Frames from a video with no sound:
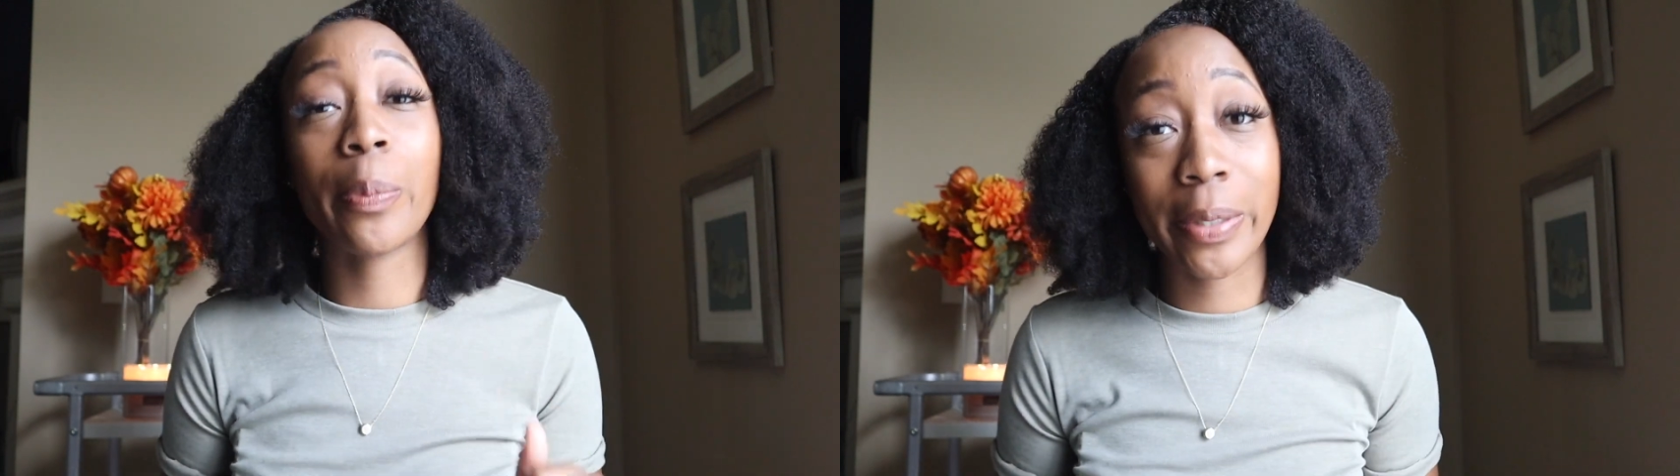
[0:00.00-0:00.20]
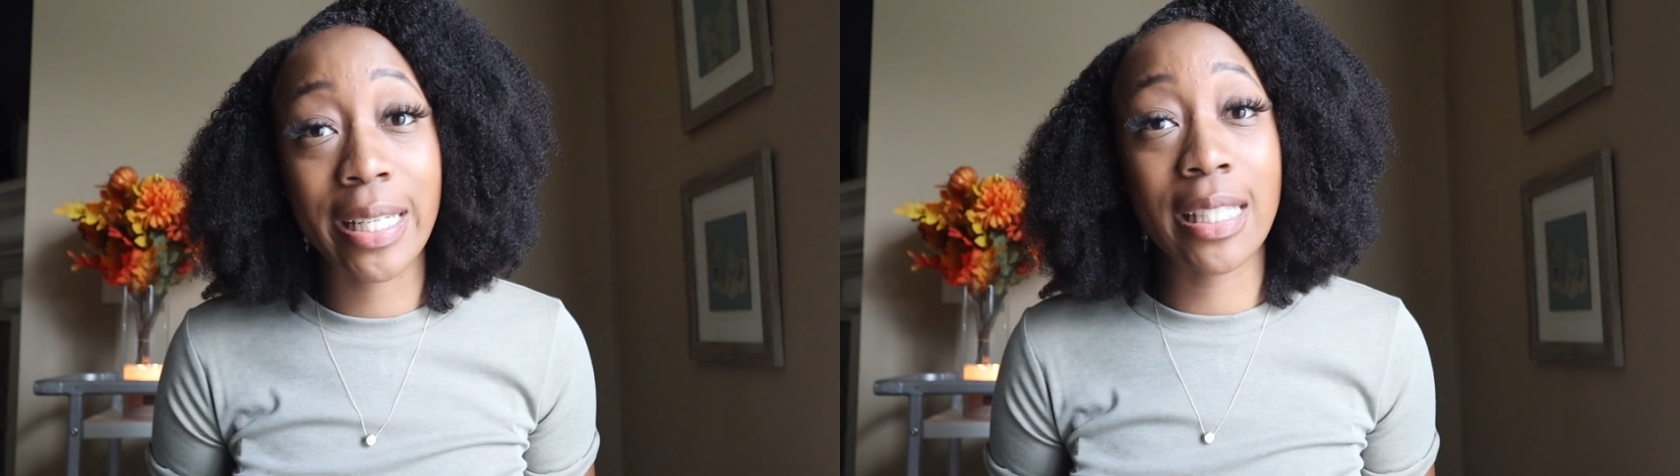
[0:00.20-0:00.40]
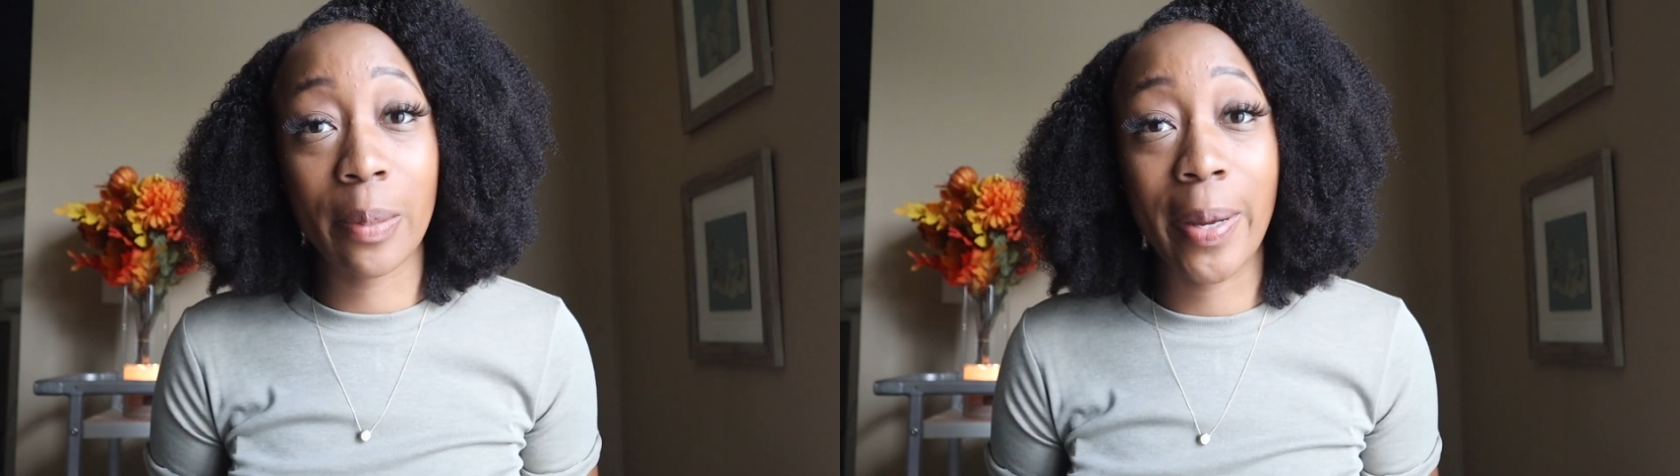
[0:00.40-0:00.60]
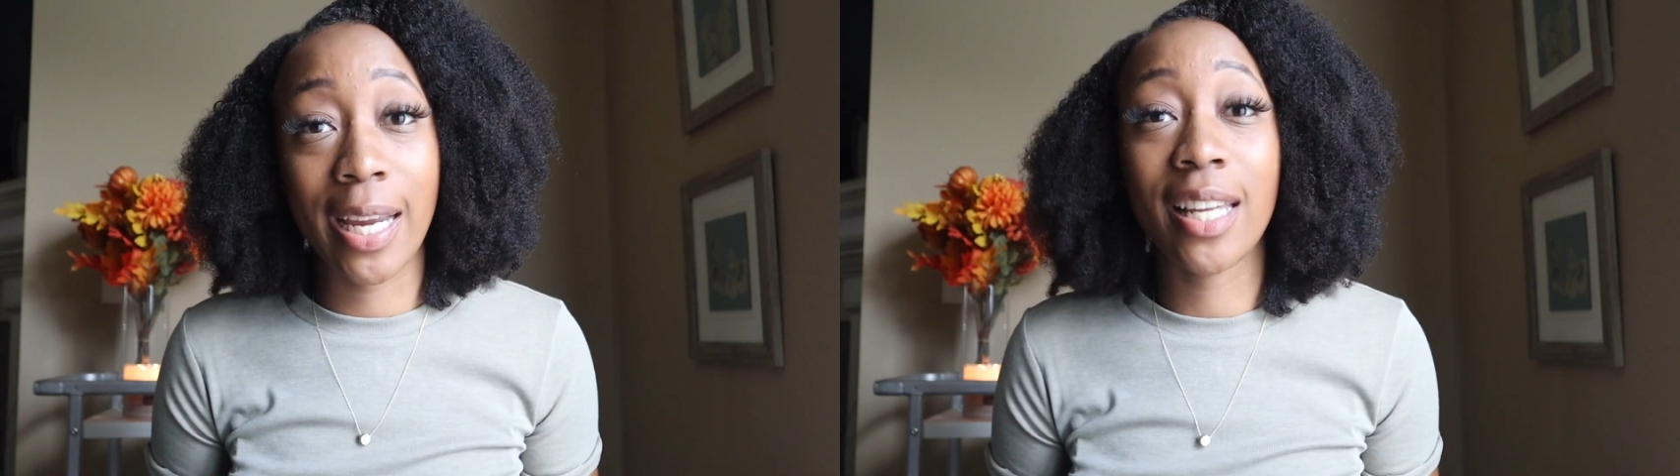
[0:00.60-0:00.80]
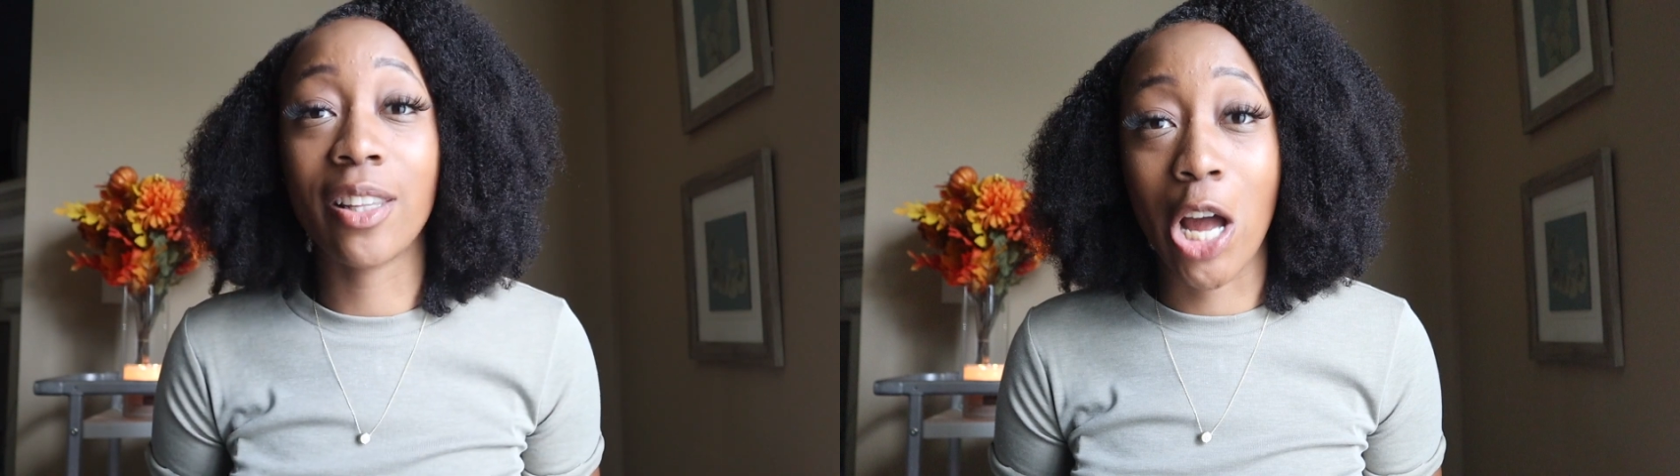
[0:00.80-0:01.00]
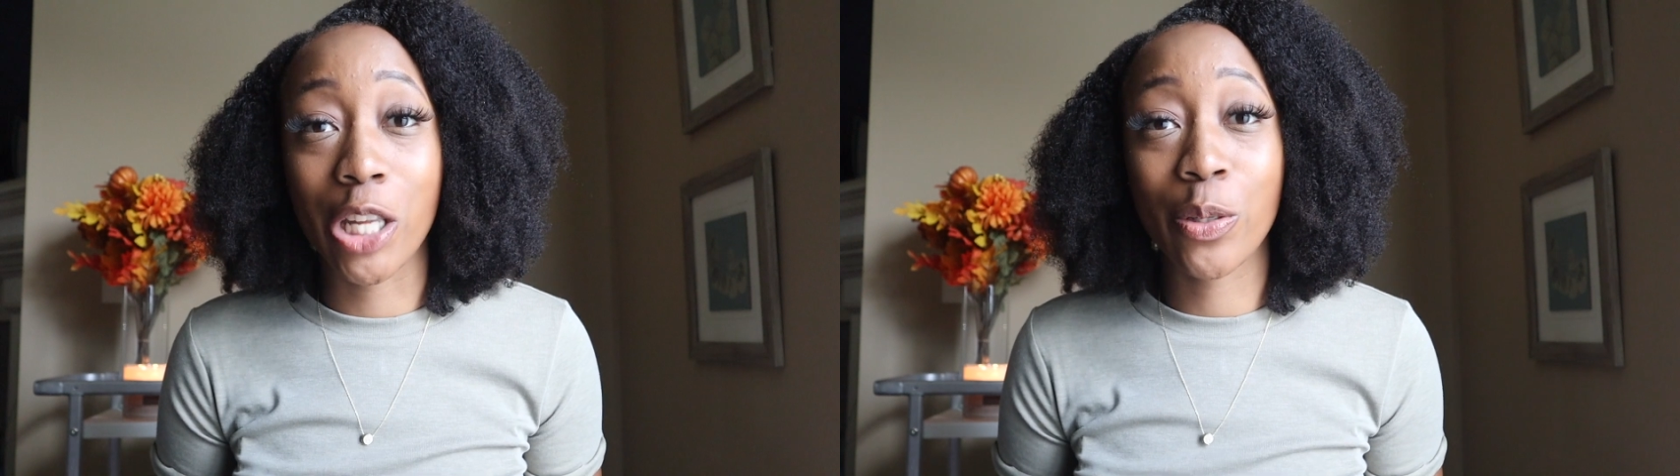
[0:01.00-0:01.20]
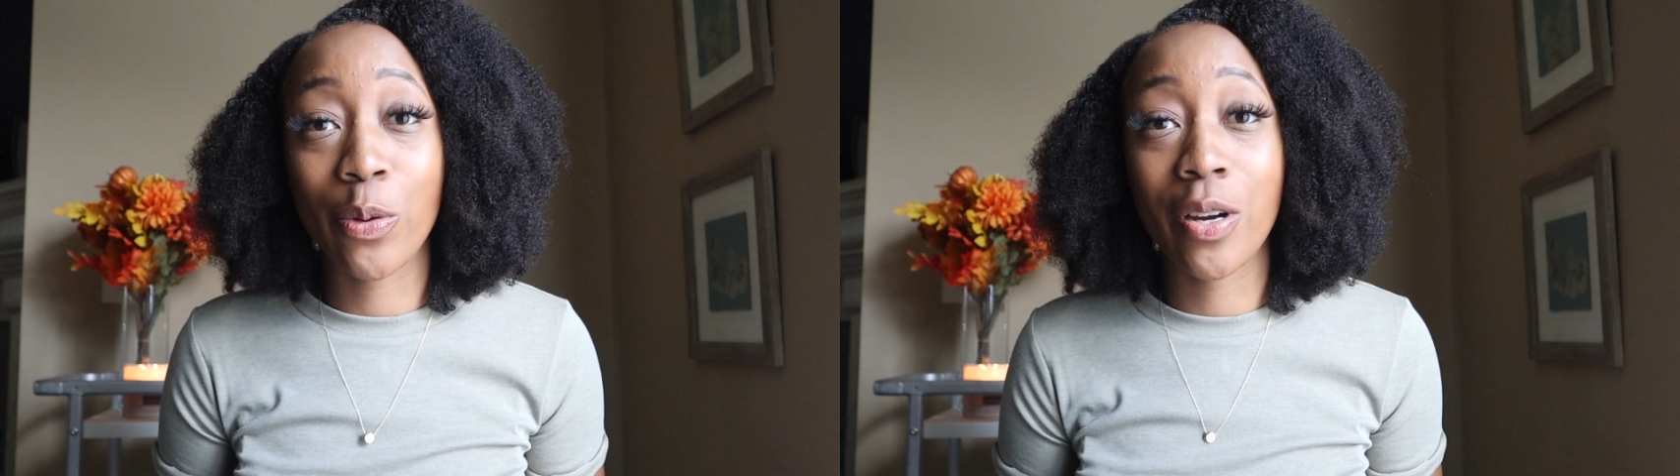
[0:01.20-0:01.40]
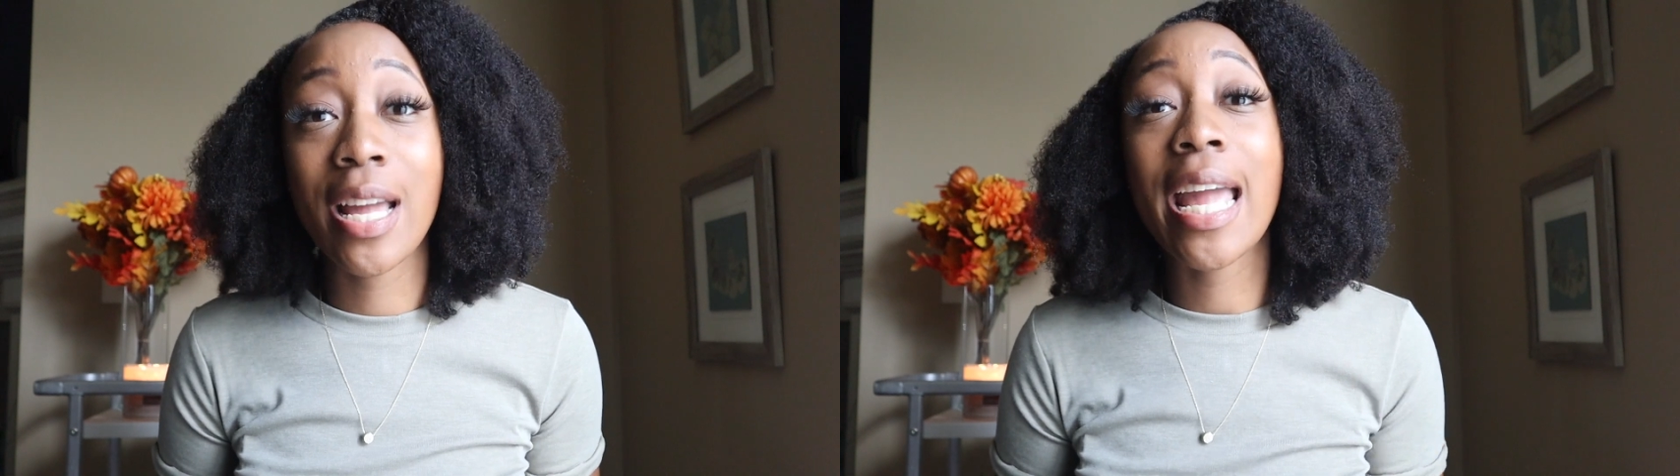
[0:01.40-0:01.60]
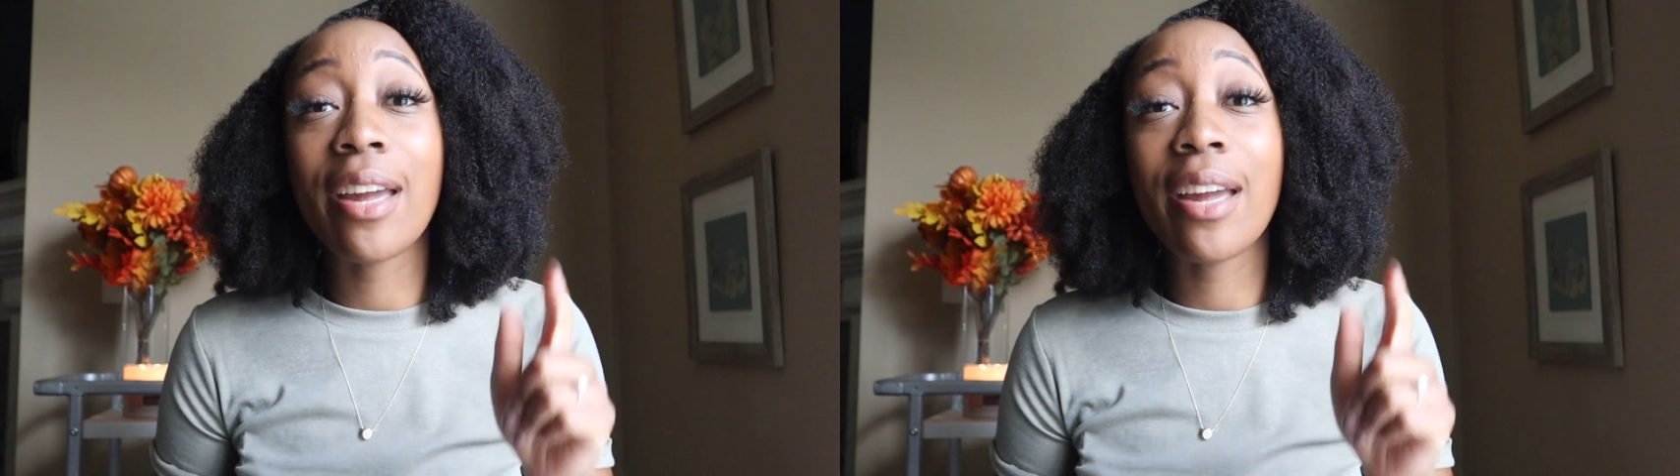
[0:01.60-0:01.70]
to participate in law school.